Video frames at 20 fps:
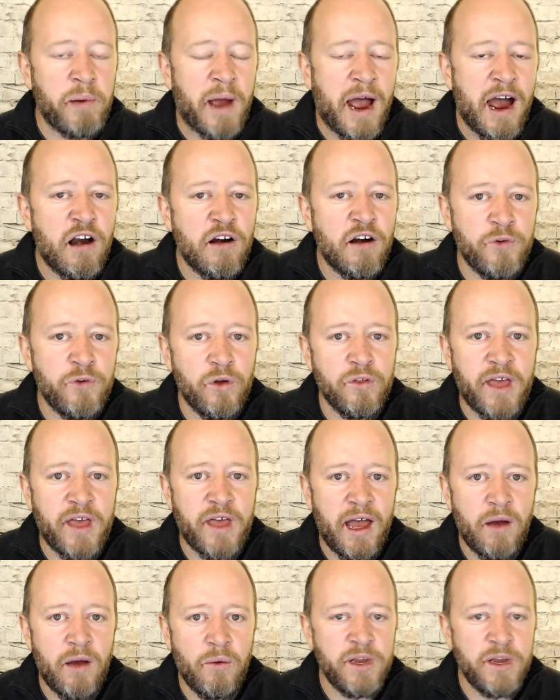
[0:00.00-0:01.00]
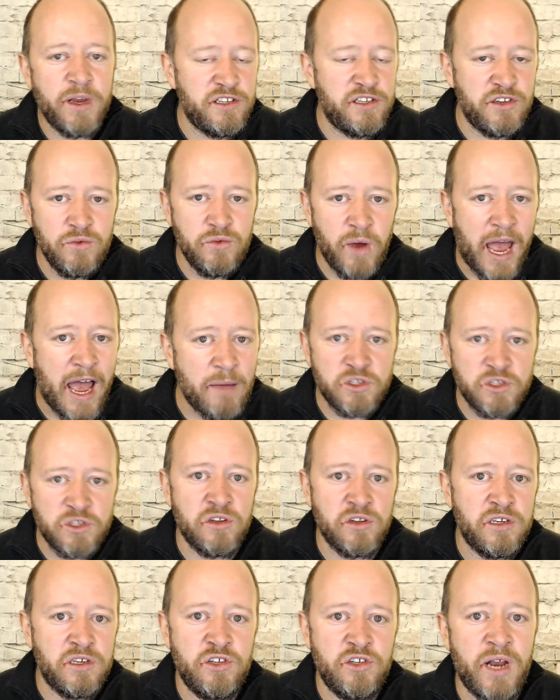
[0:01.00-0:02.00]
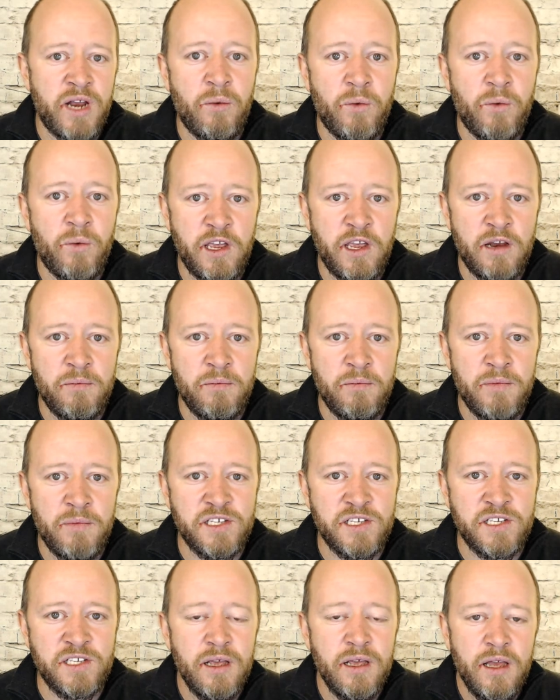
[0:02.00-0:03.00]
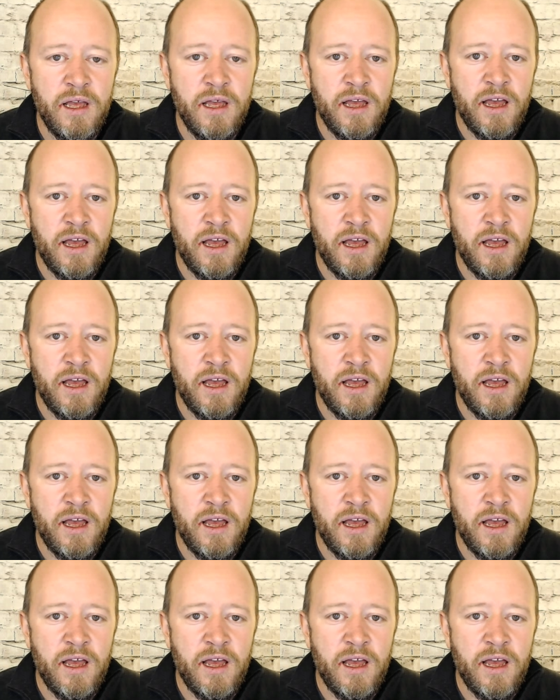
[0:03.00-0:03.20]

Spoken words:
powerful that we absolutely do not want you to miss it.